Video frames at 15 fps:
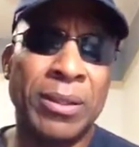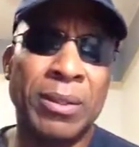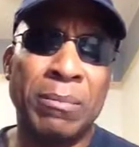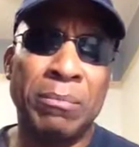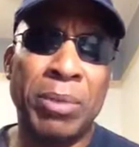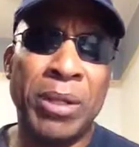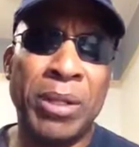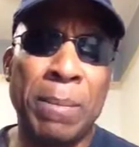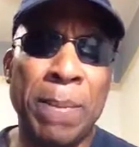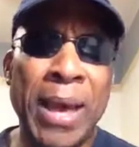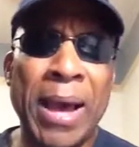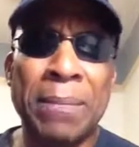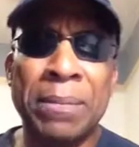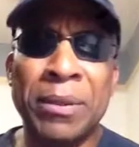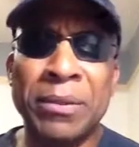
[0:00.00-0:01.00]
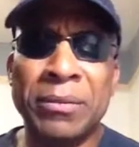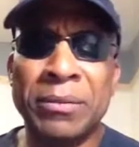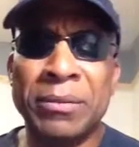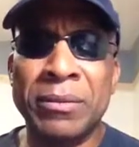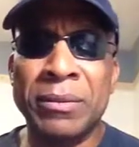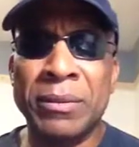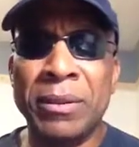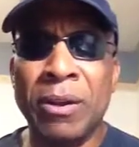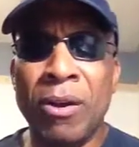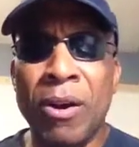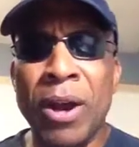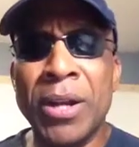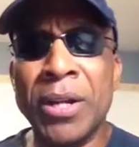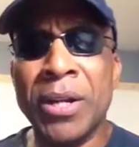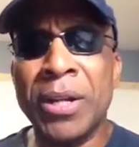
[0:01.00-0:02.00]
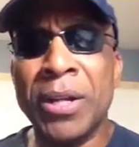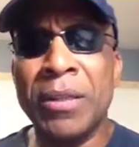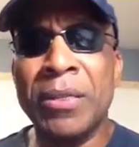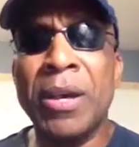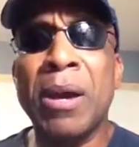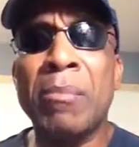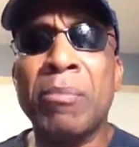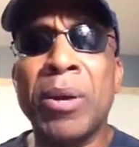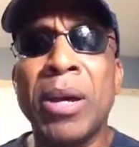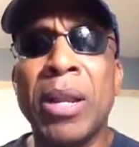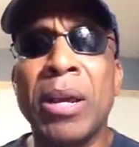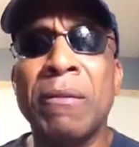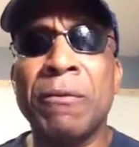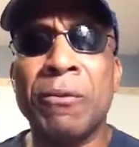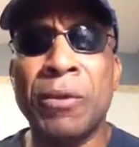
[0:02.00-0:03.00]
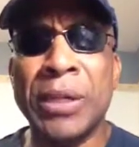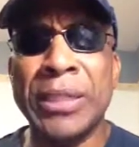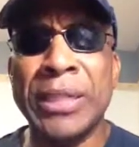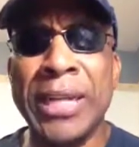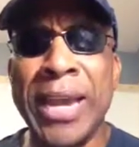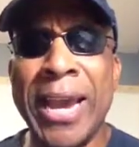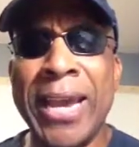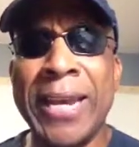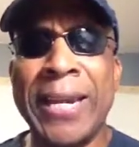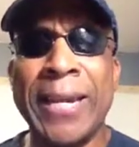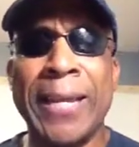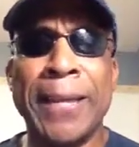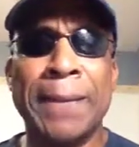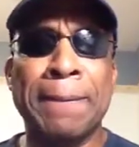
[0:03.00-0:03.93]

but the Baptists are underneath the umbrella of Christianity.